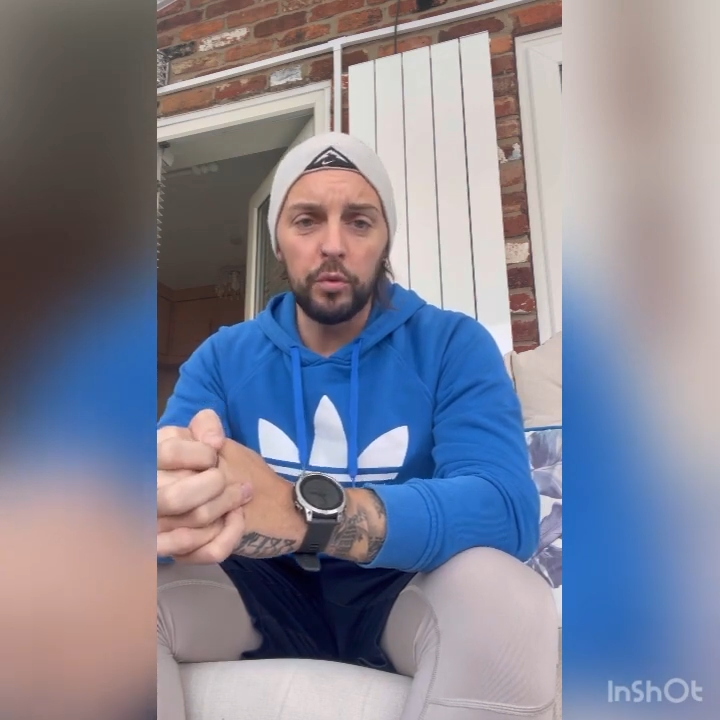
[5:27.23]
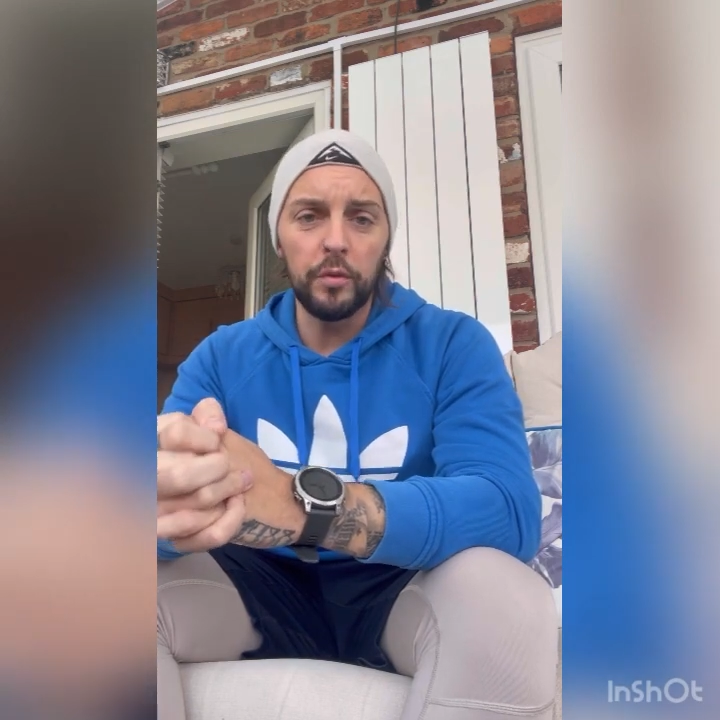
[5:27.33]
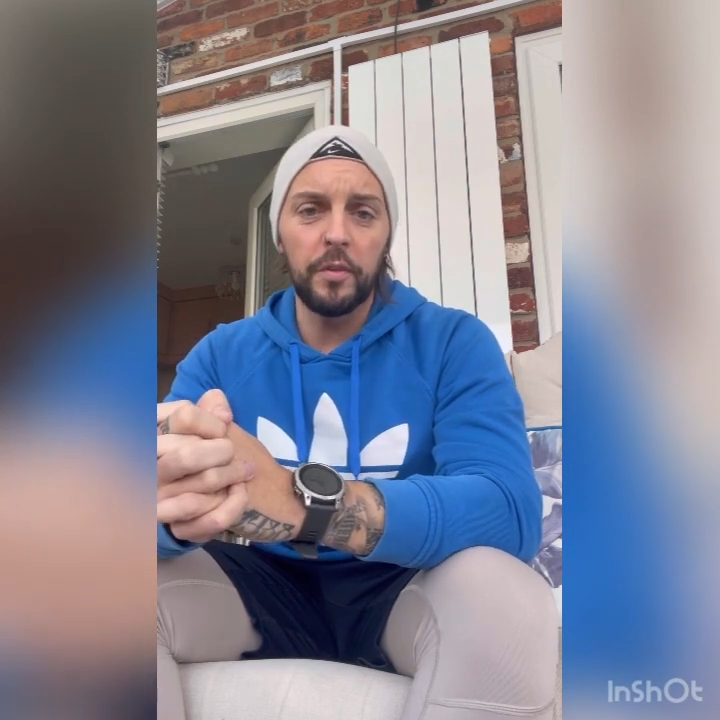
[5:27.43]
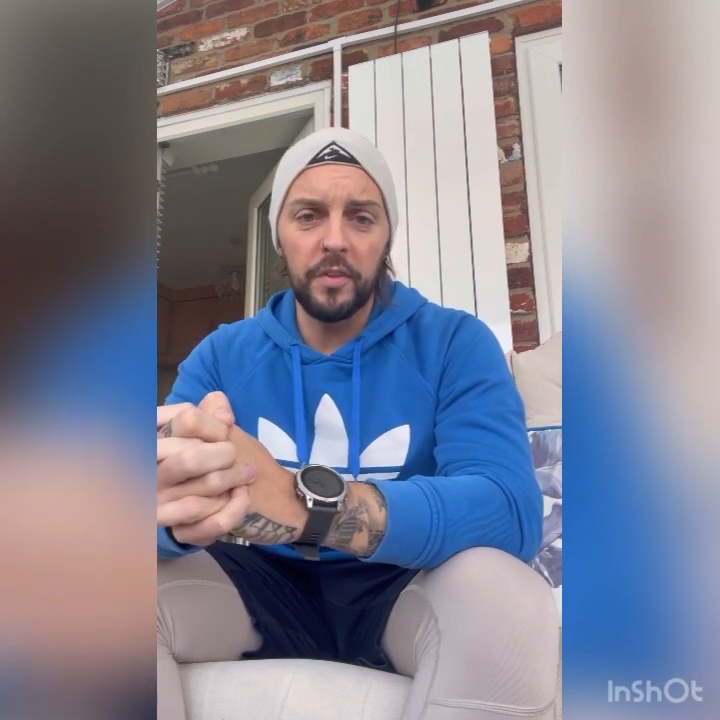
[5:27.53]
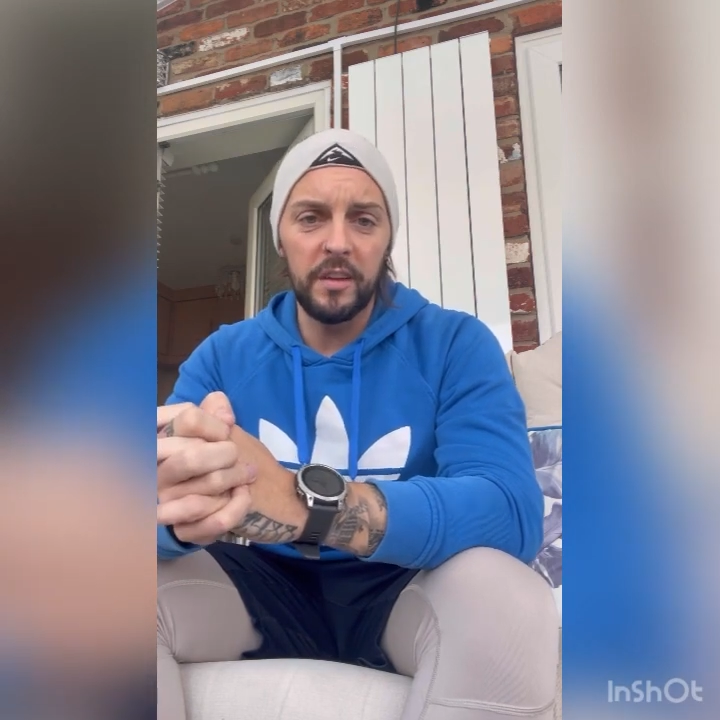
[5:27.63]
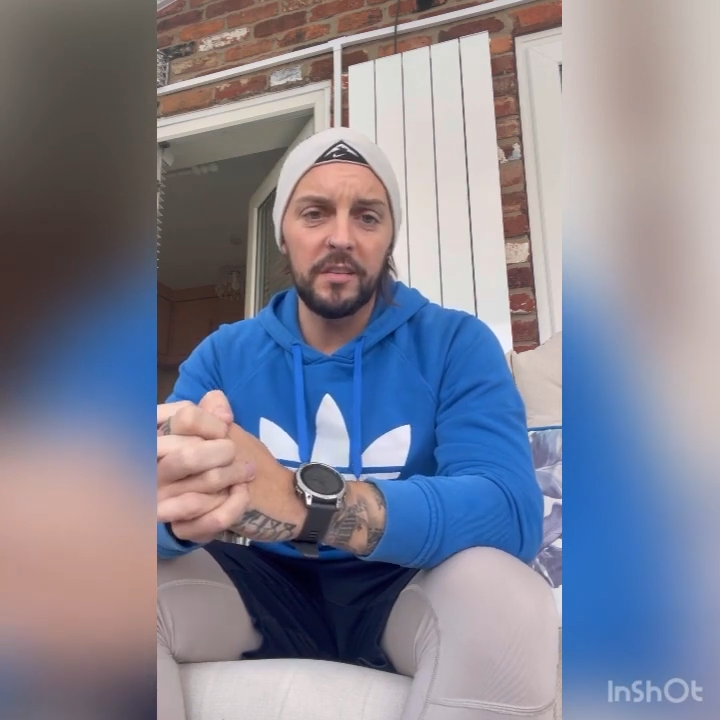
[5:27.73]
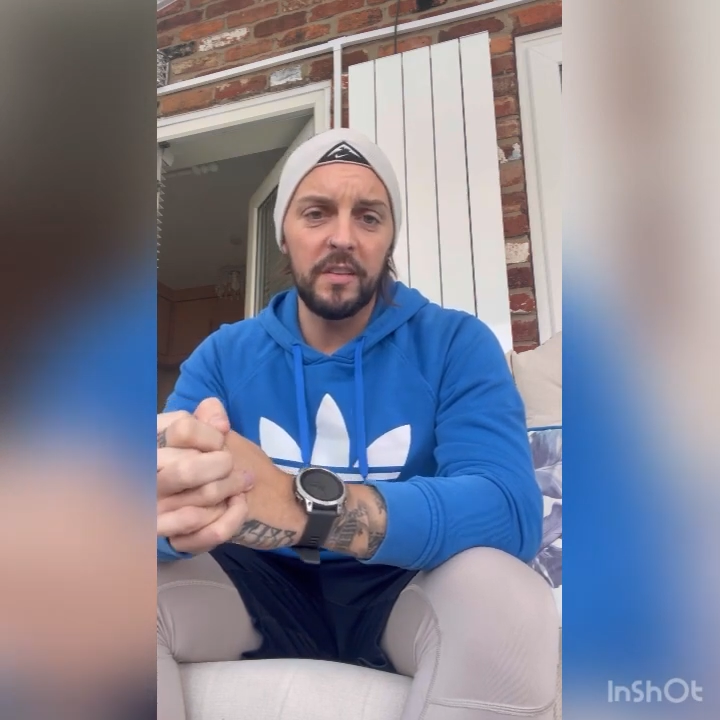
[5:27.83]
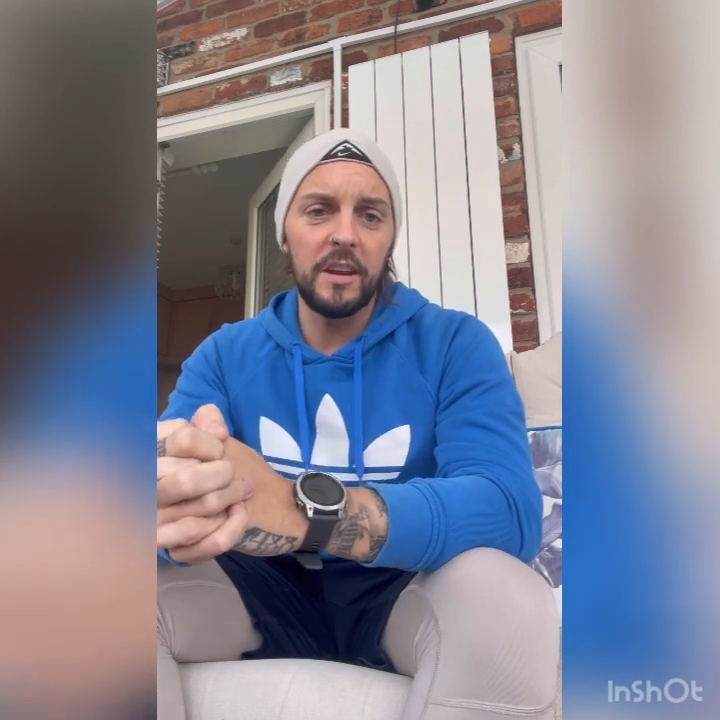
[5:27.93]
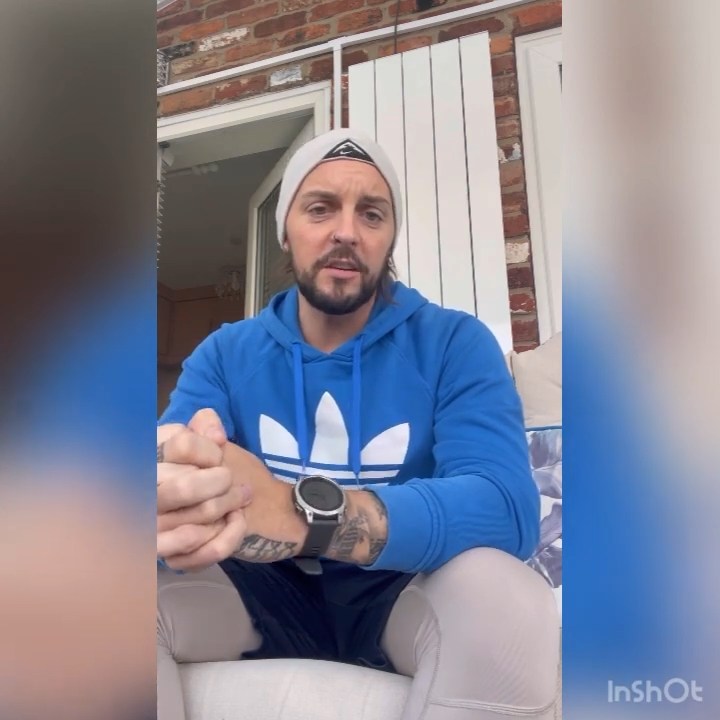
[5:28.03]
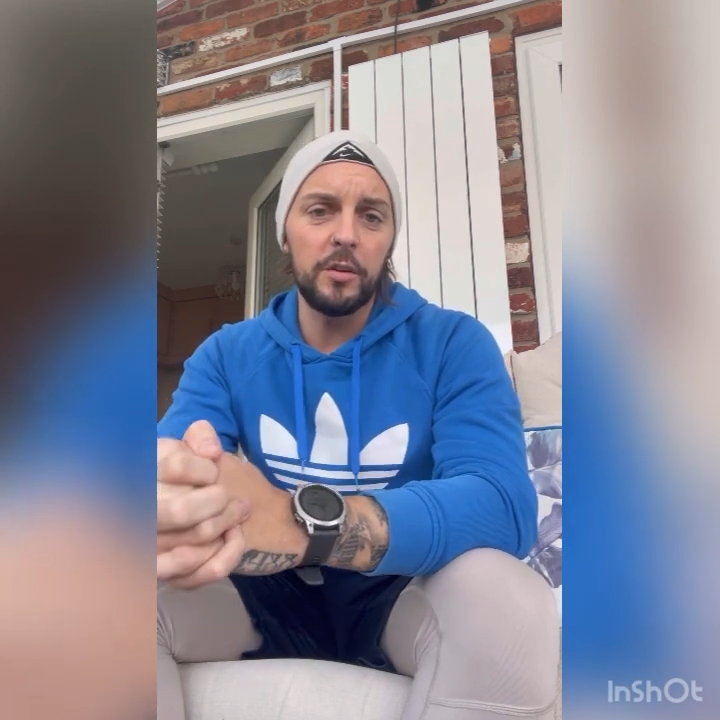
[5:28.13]
of the things that
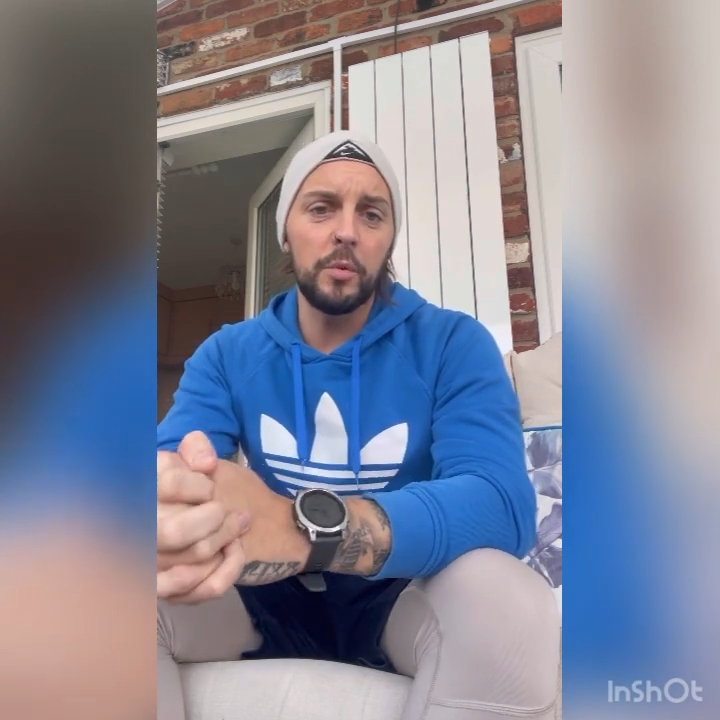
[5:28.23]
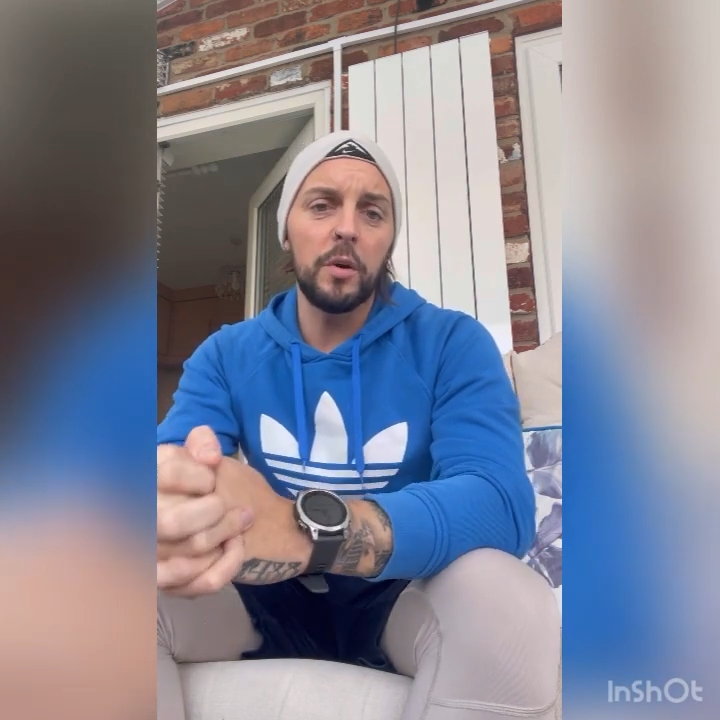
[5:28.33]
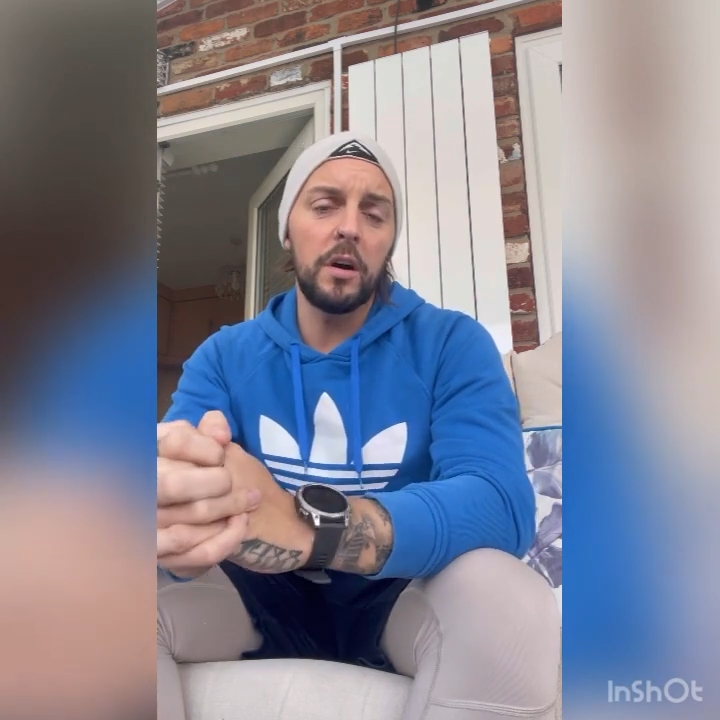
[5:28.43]
they do